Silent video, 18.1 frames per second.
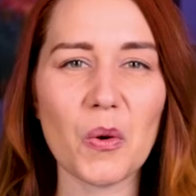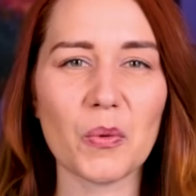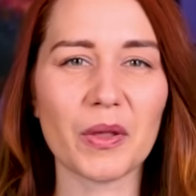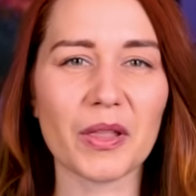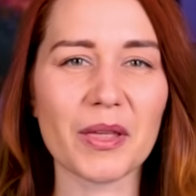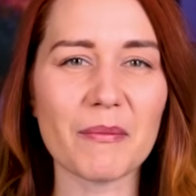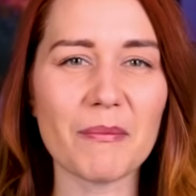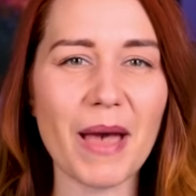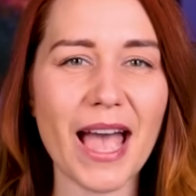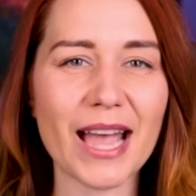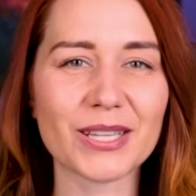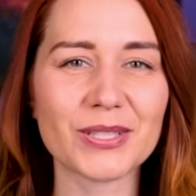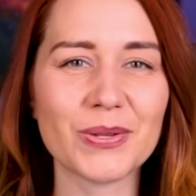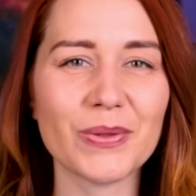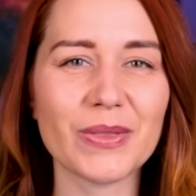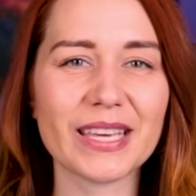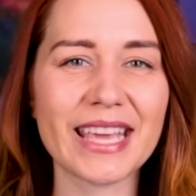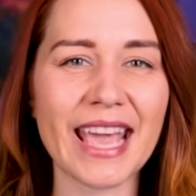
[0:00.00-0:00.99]
Welcome back
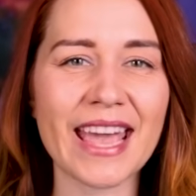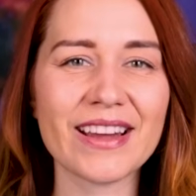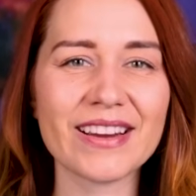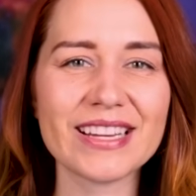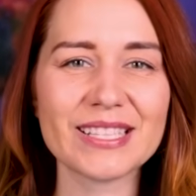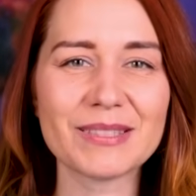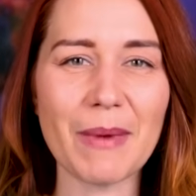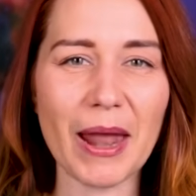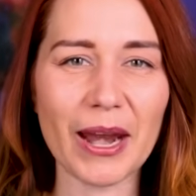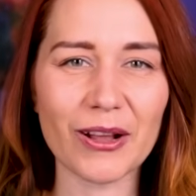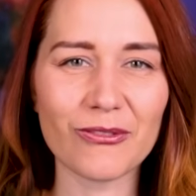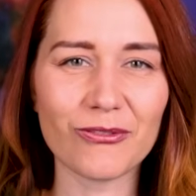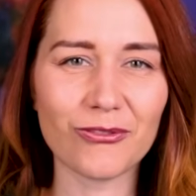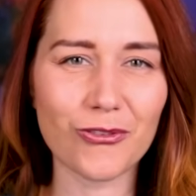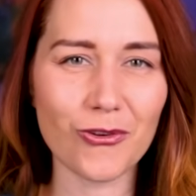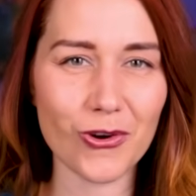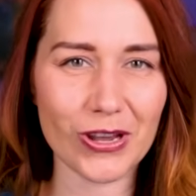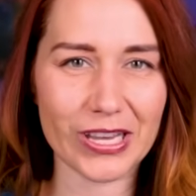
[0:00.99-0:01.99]
to The Charismatic
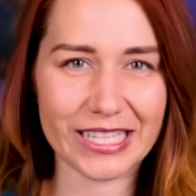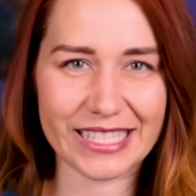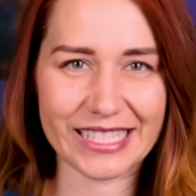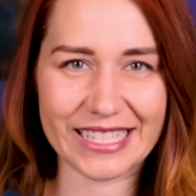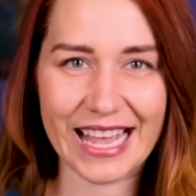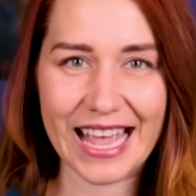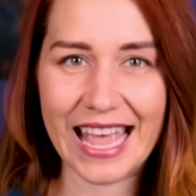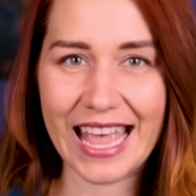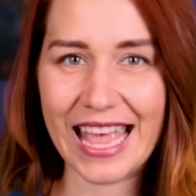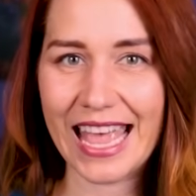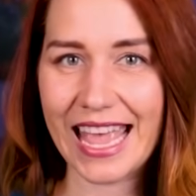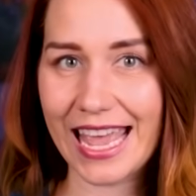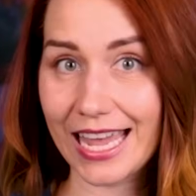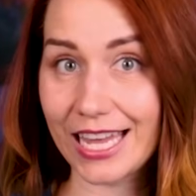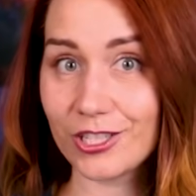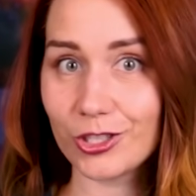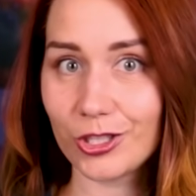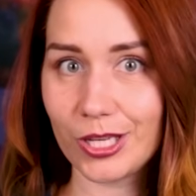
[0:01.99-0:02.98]
Voice.
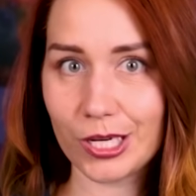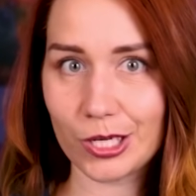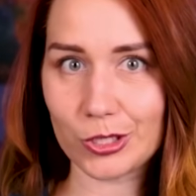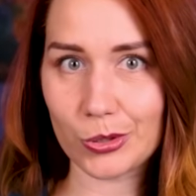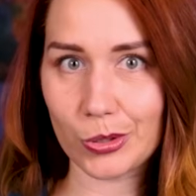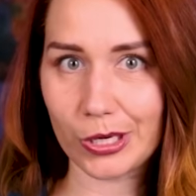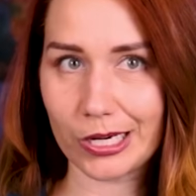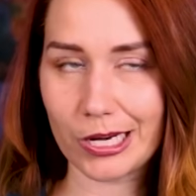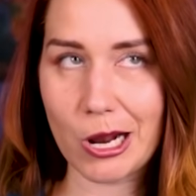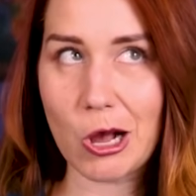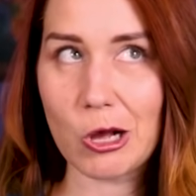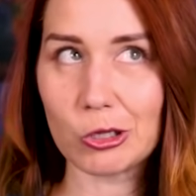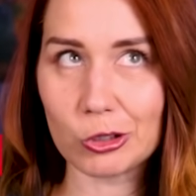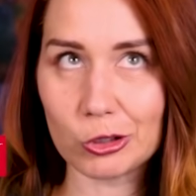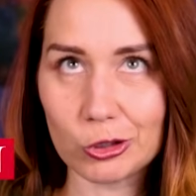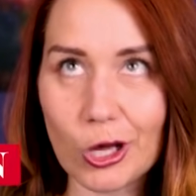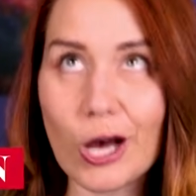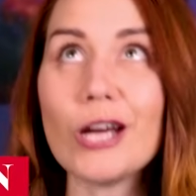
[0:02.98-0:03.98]
Angelina Jordan
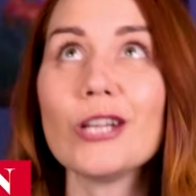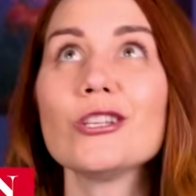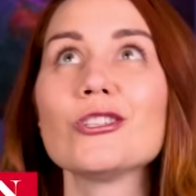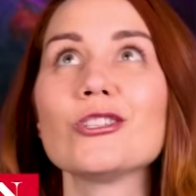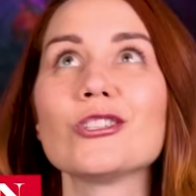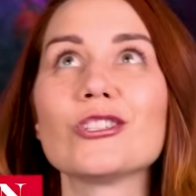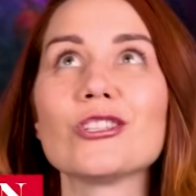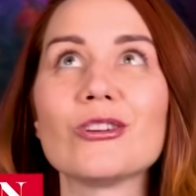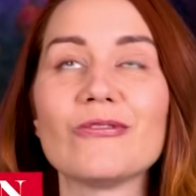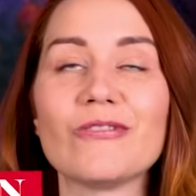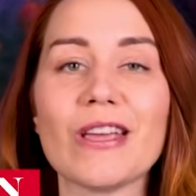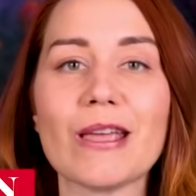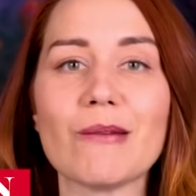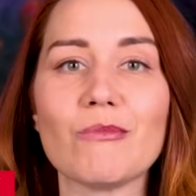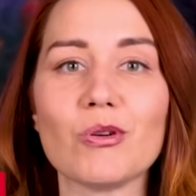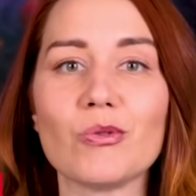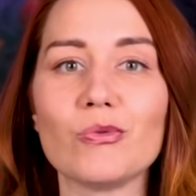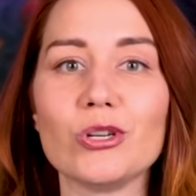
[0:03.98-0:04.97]
launched to
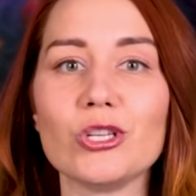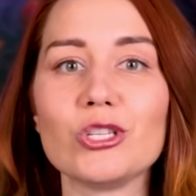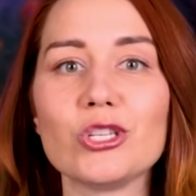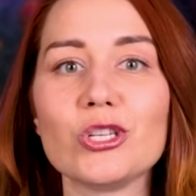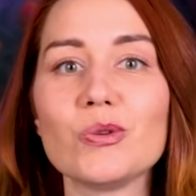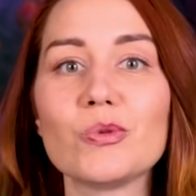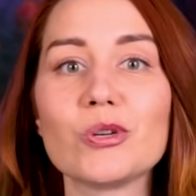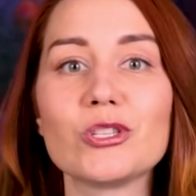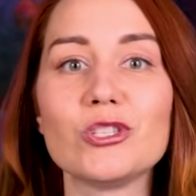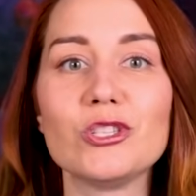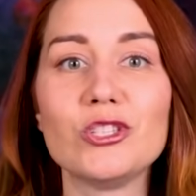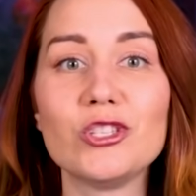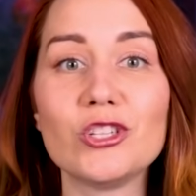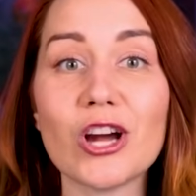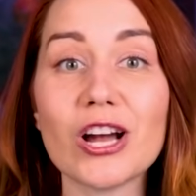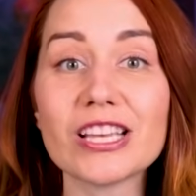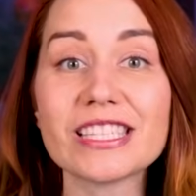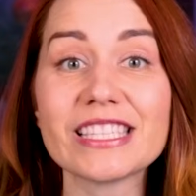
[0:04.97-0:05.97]
fame when she was
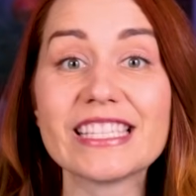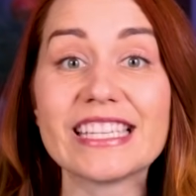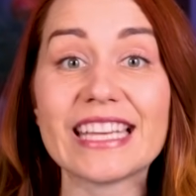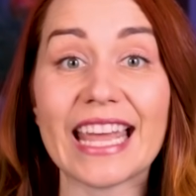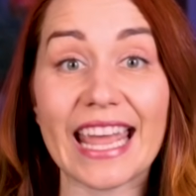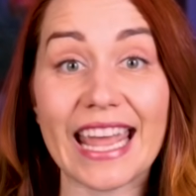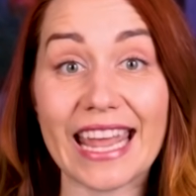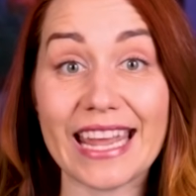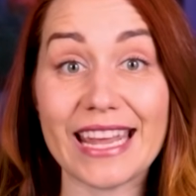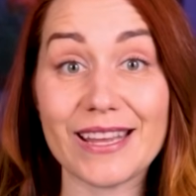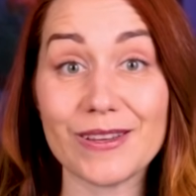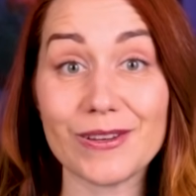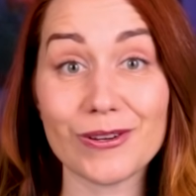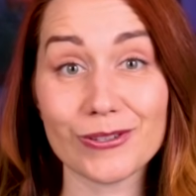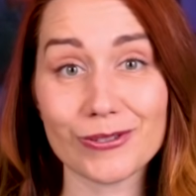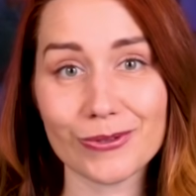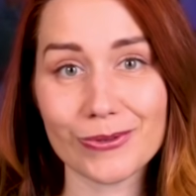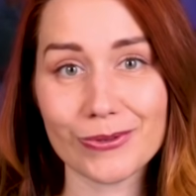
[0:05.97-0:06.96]
just eight
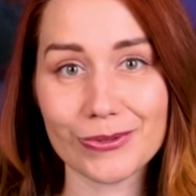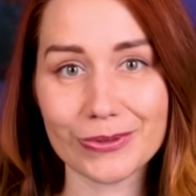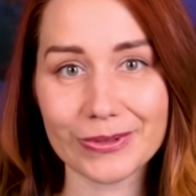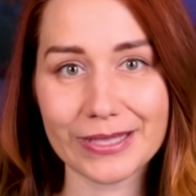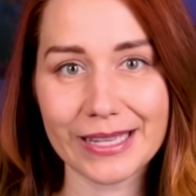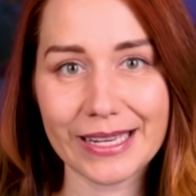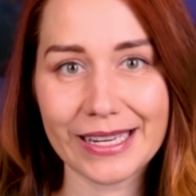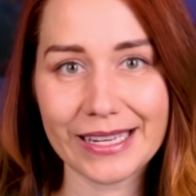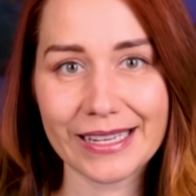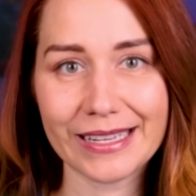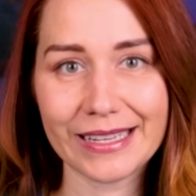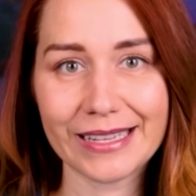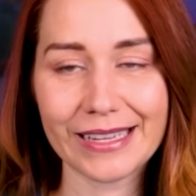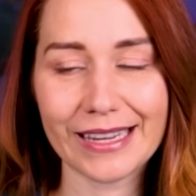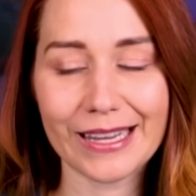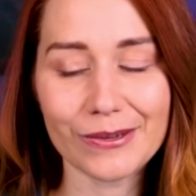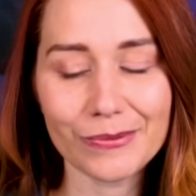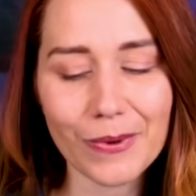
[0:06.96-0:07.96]
years old.
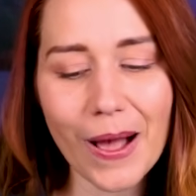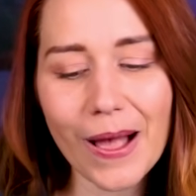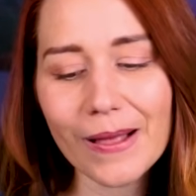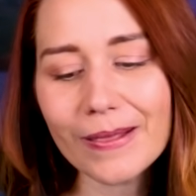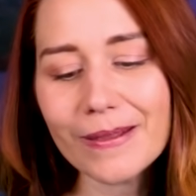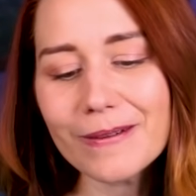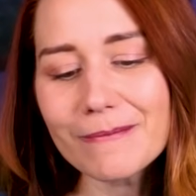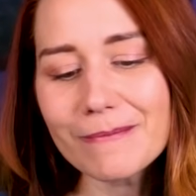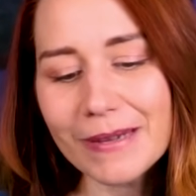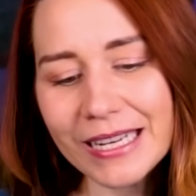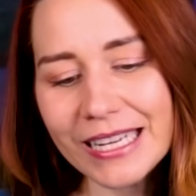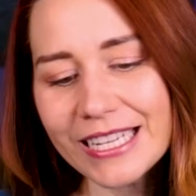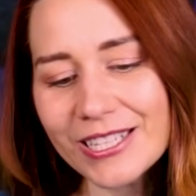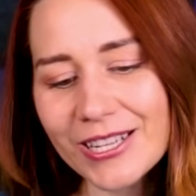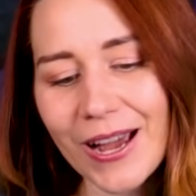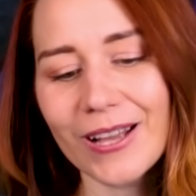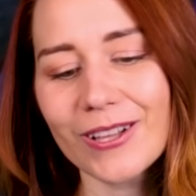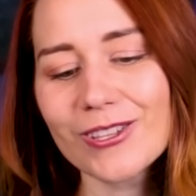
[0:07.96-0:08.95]
And while
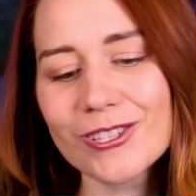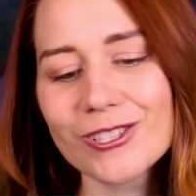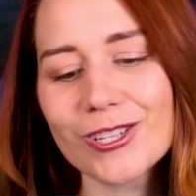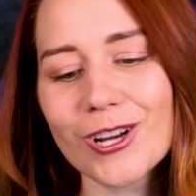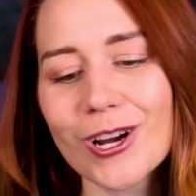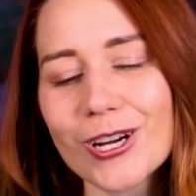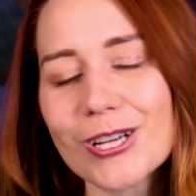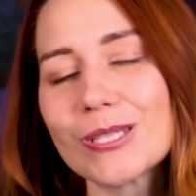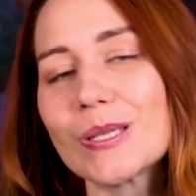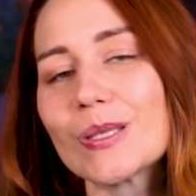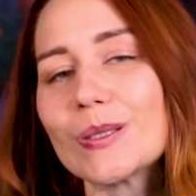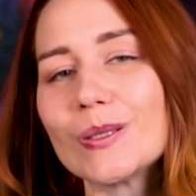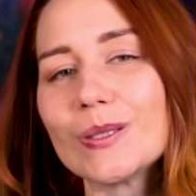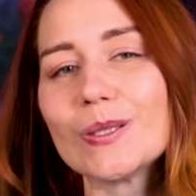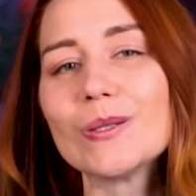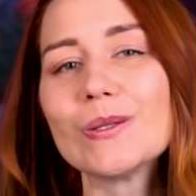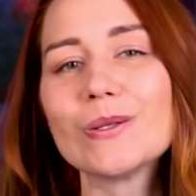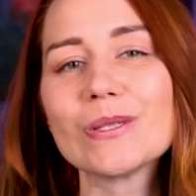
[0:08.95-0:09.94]
many child stars
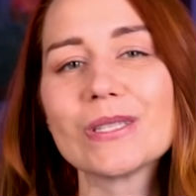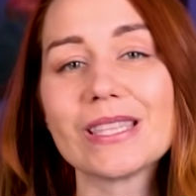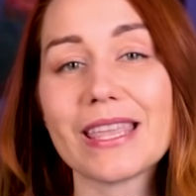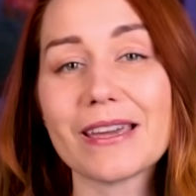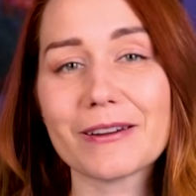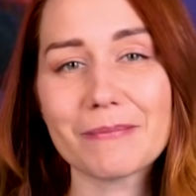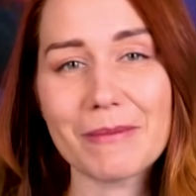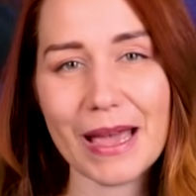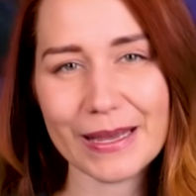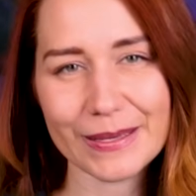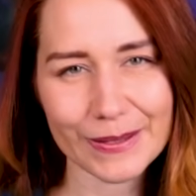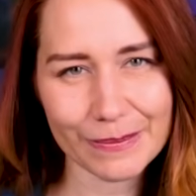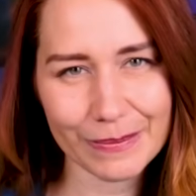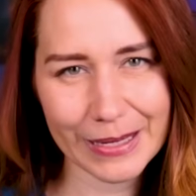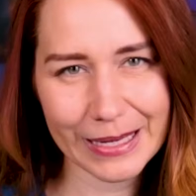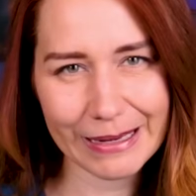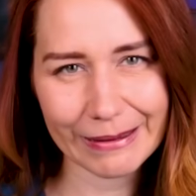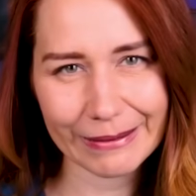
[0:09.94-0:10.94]
lose their mass
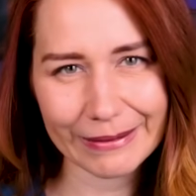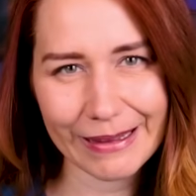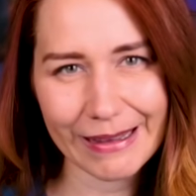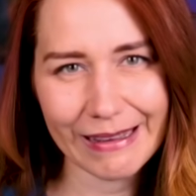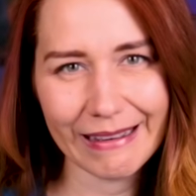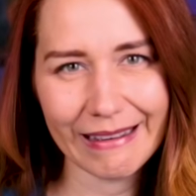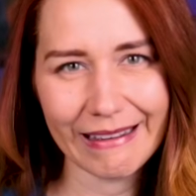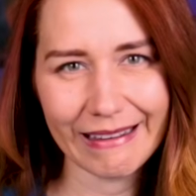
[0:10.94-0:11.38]
appeal,